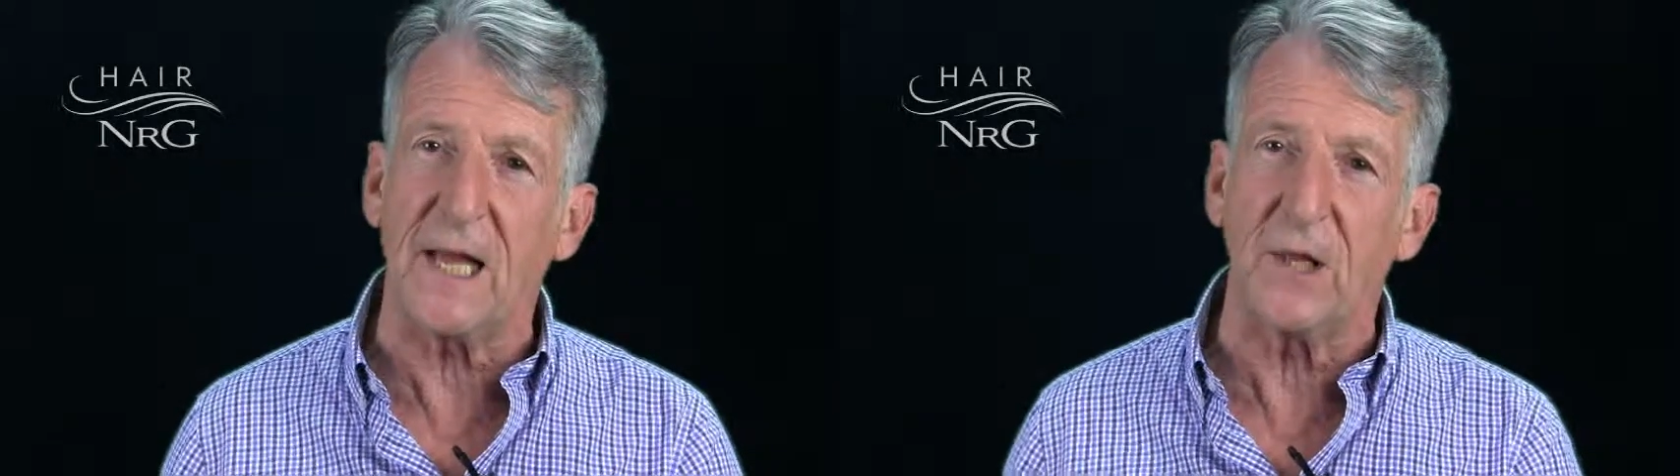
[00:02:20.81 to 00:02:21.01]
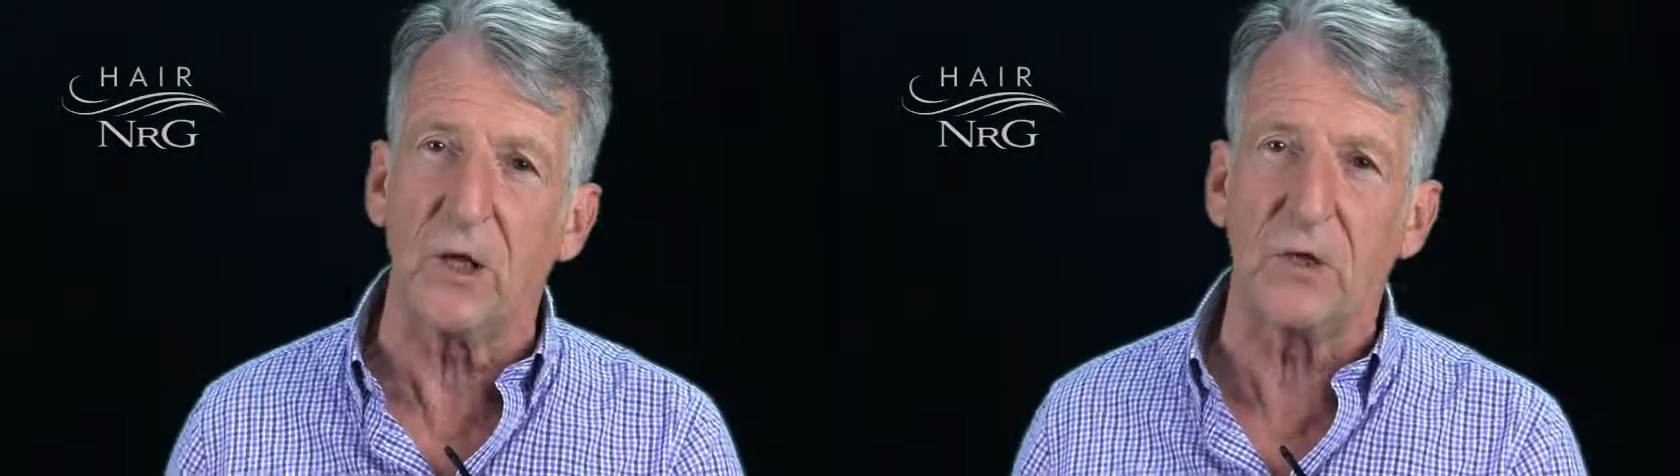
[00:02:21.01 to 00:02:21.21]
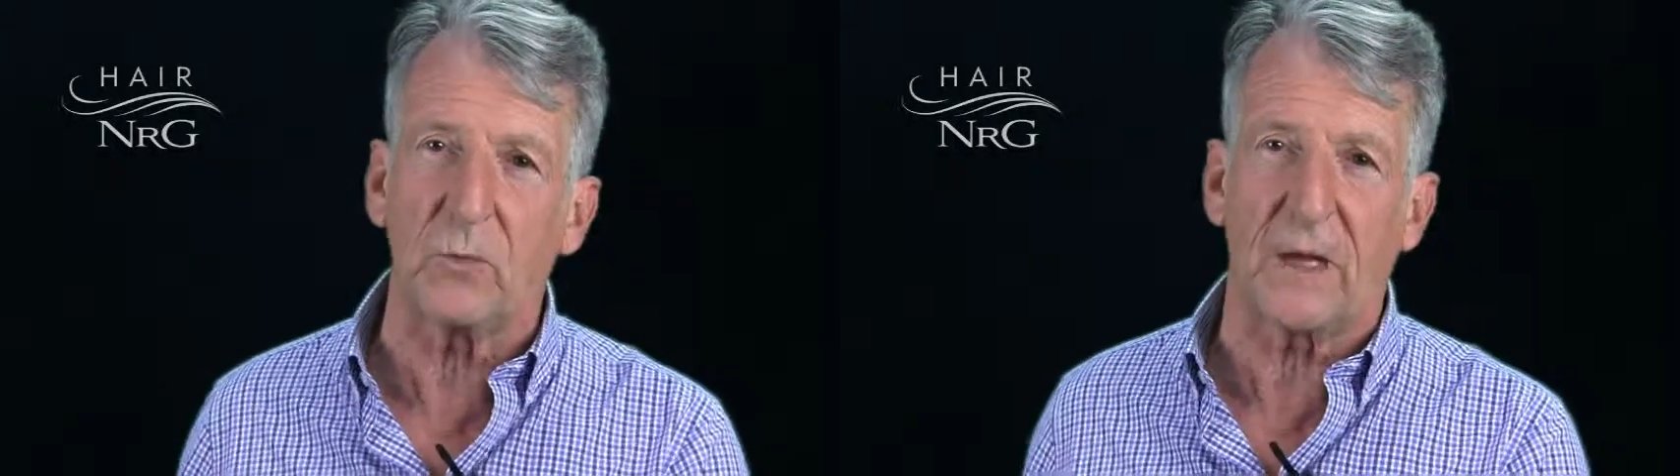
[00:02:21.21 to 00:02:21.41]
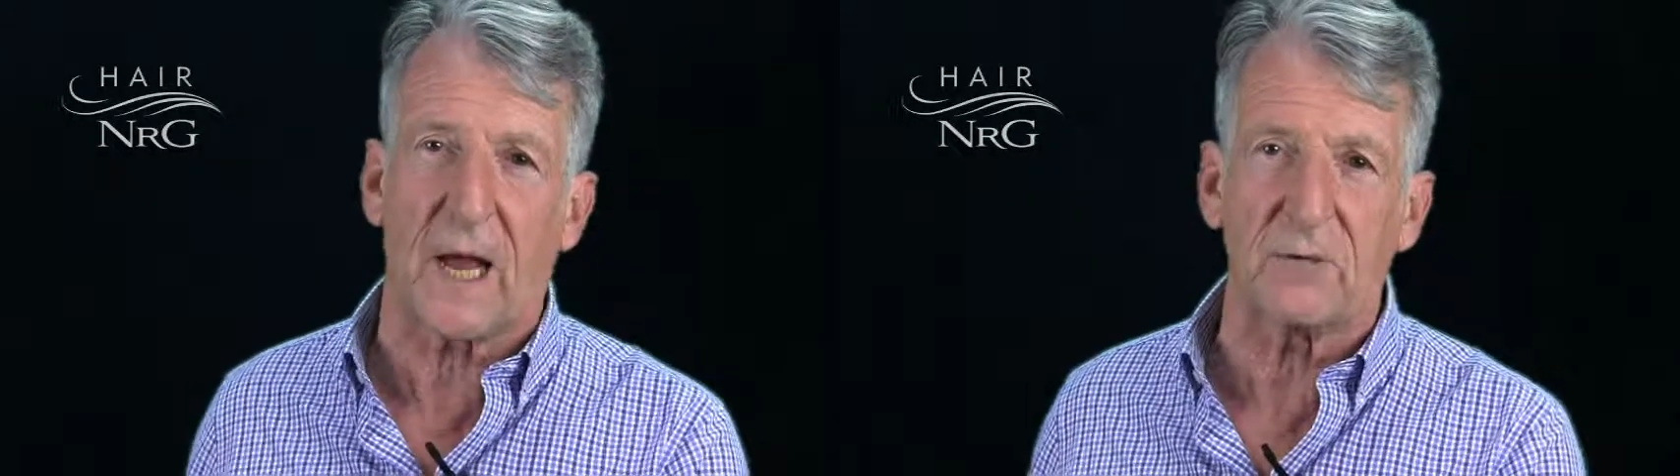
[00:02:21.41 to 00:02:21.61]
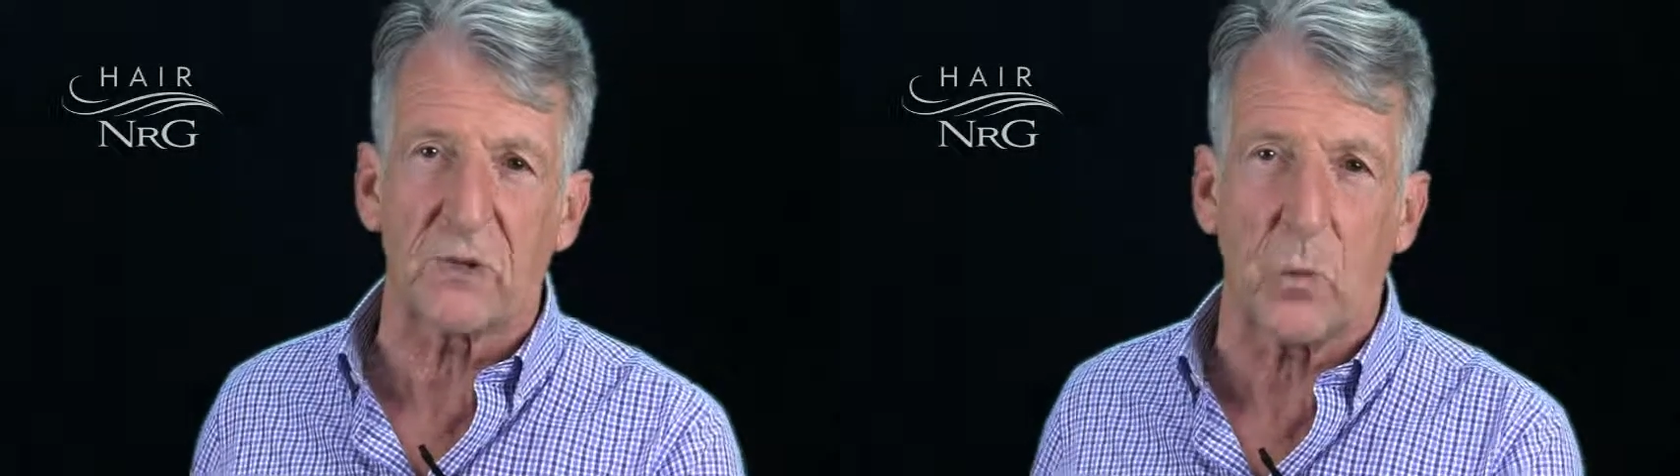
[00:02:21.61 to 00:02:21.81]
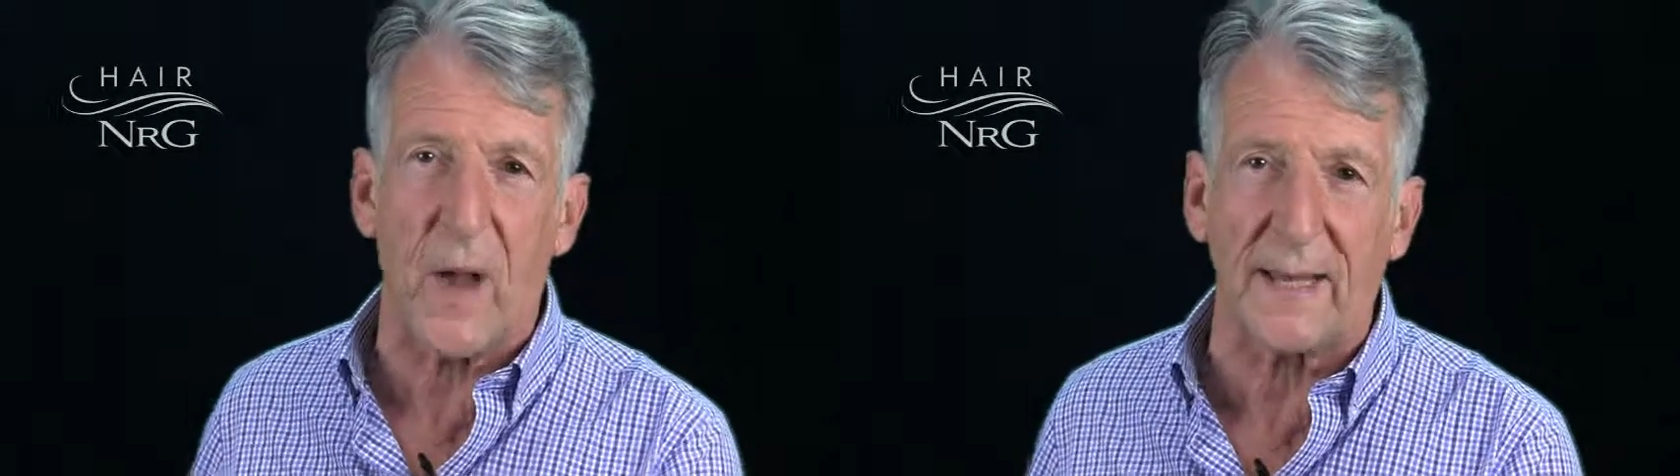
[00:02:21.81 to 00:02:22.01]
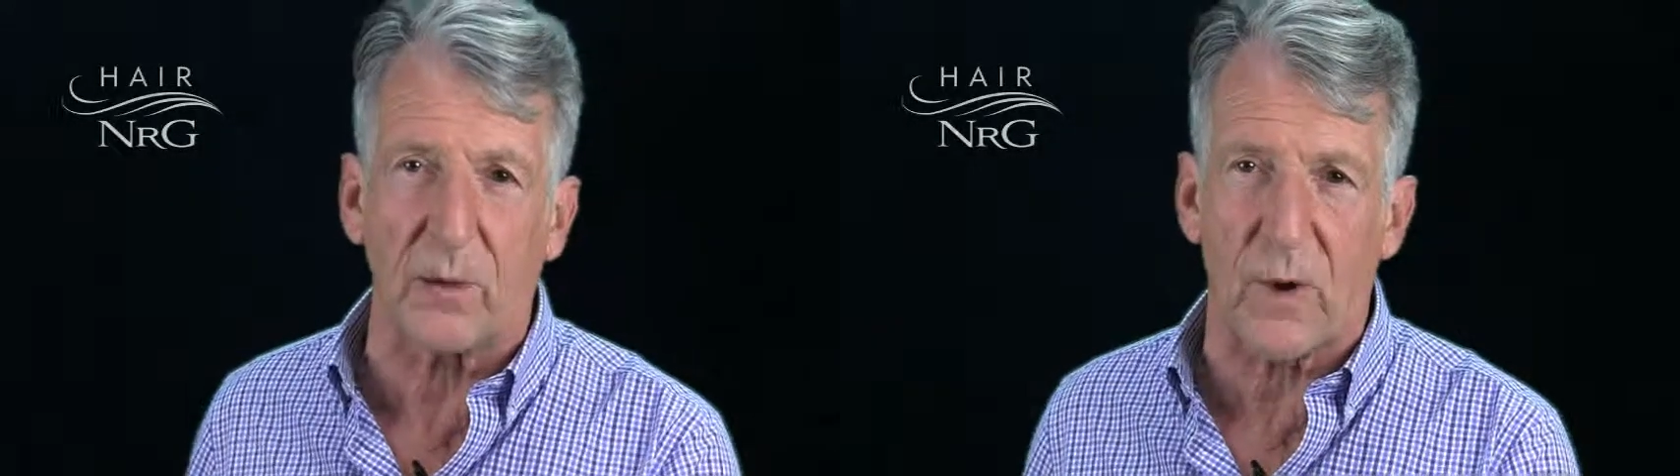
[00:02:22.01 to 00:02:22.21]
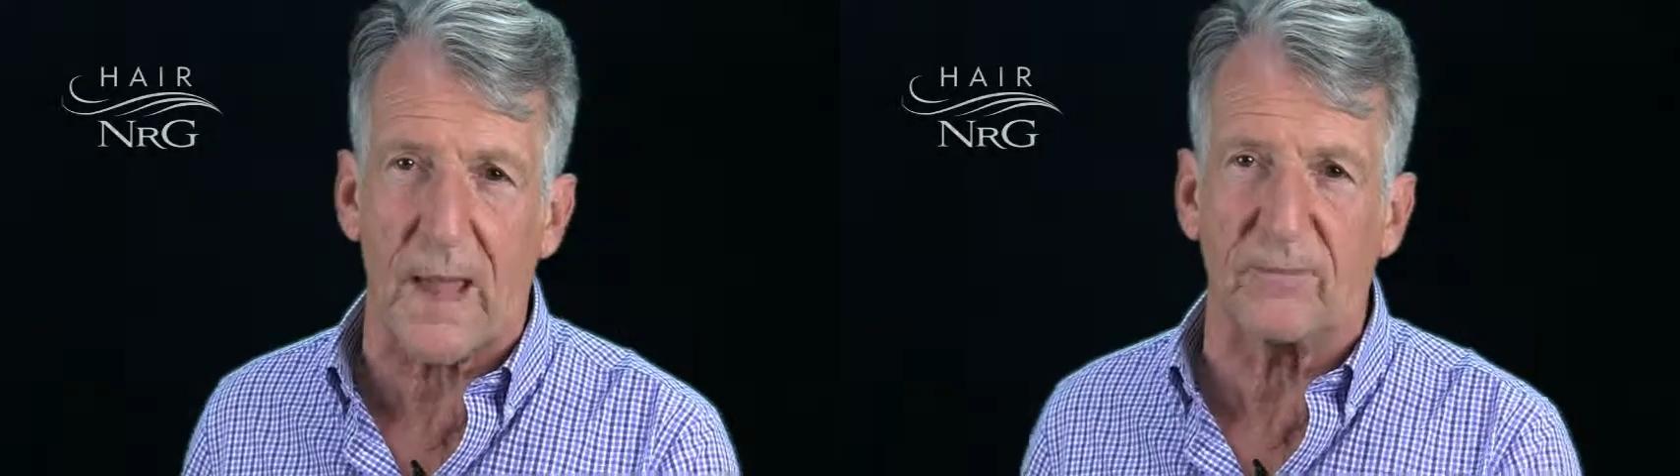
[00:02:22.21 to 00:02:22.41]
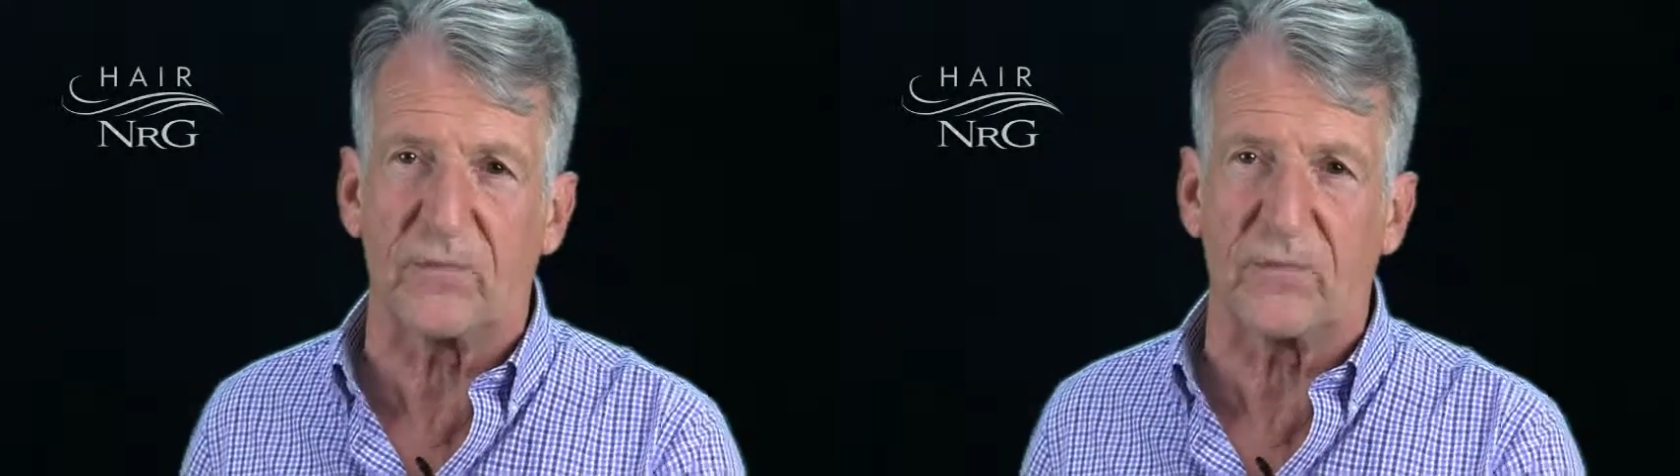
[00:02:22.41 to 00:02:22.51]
learnt when I was a Weller rep